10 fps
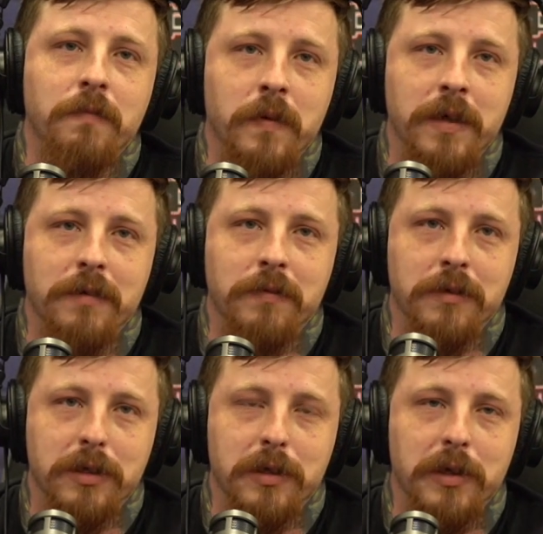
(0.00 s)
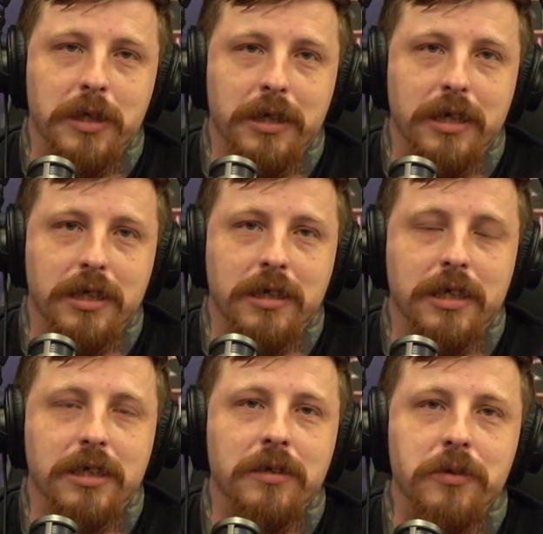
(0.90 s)
want when I was talking last night
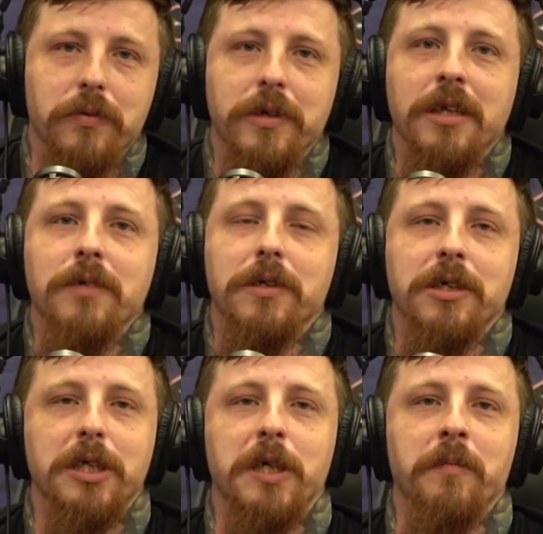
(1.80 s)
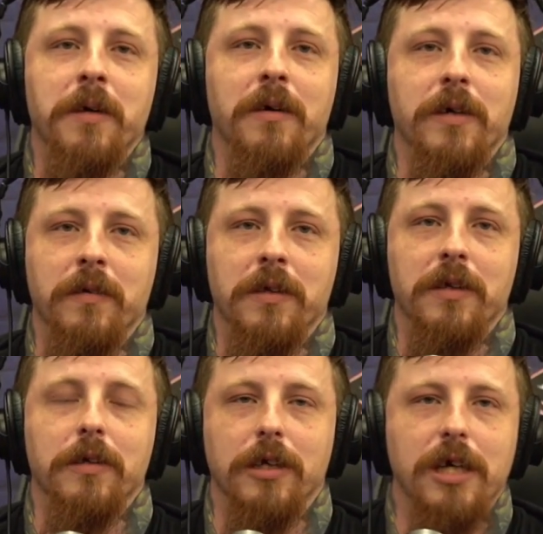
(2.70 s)
because I knew Randy was going to come out and
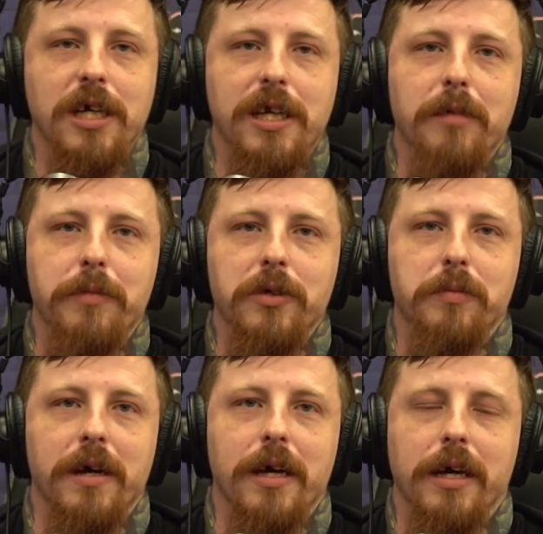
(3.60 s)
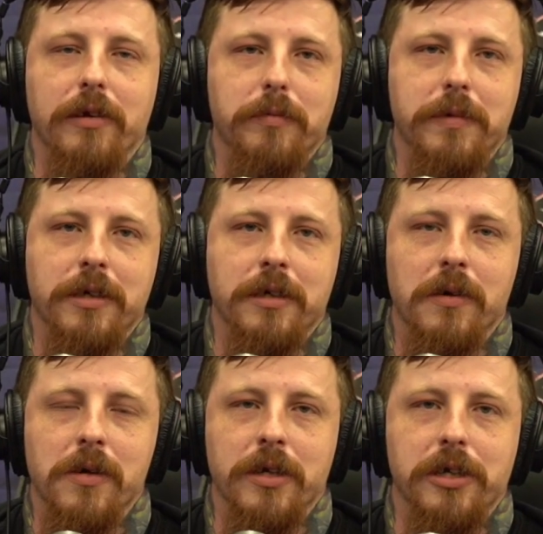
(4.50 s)
he debuts back after being
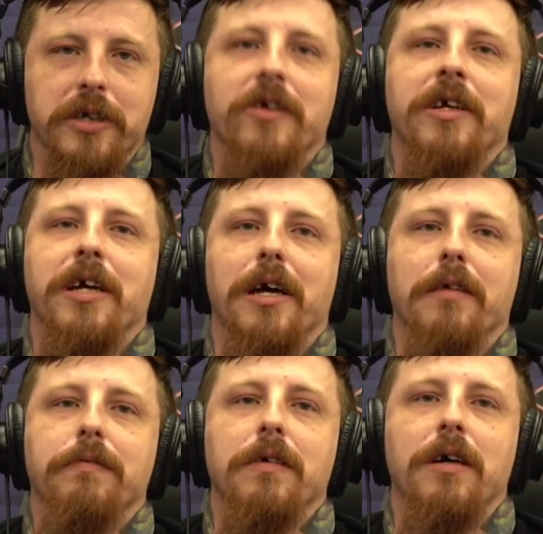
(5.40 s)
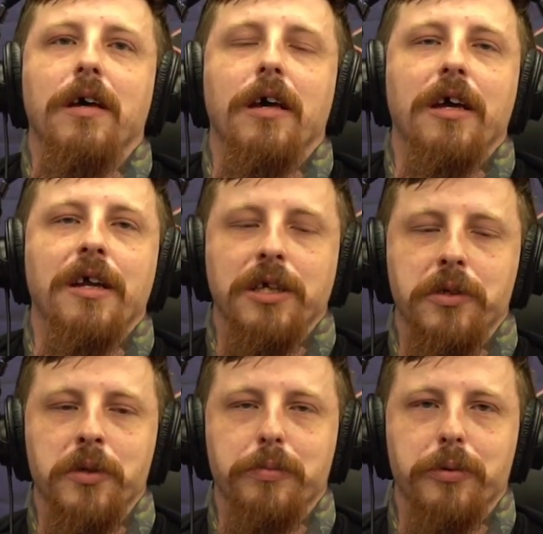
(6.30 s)
gone a year and a half, and he's
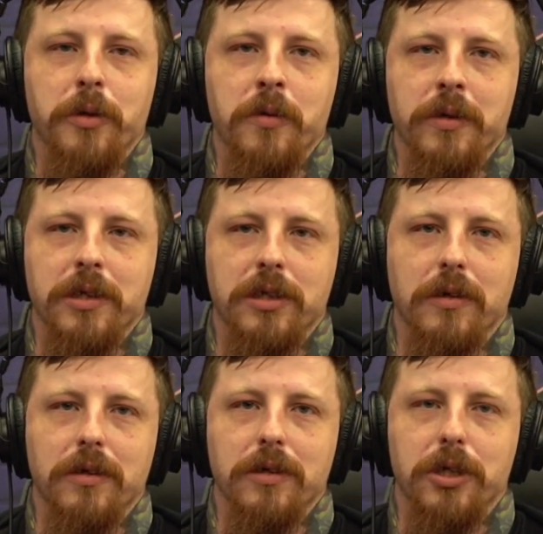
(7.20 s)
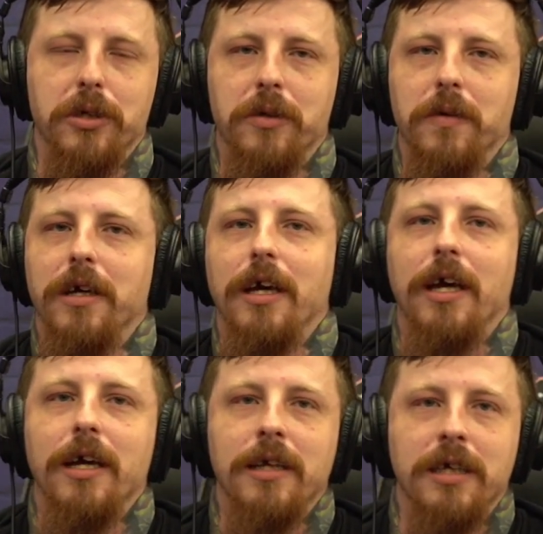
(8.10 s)
doing a promo at the start of the show,
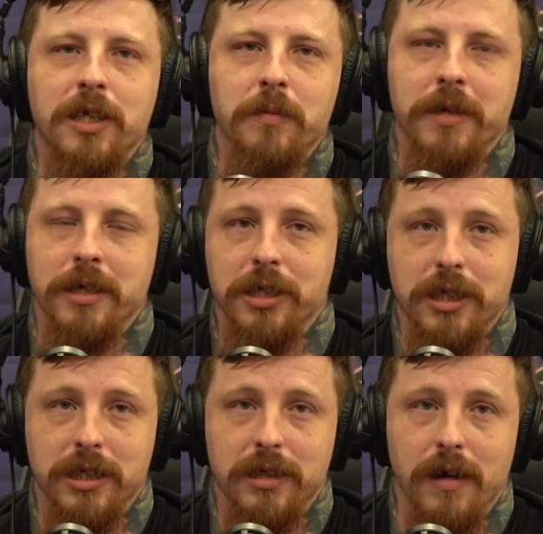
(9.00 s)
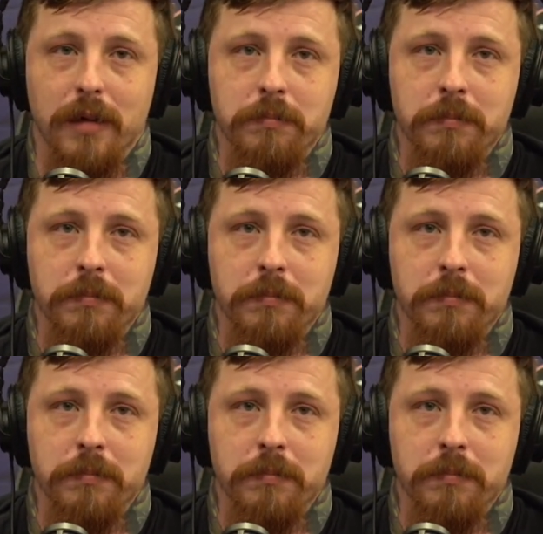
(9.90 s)
and he gets a match against Dom.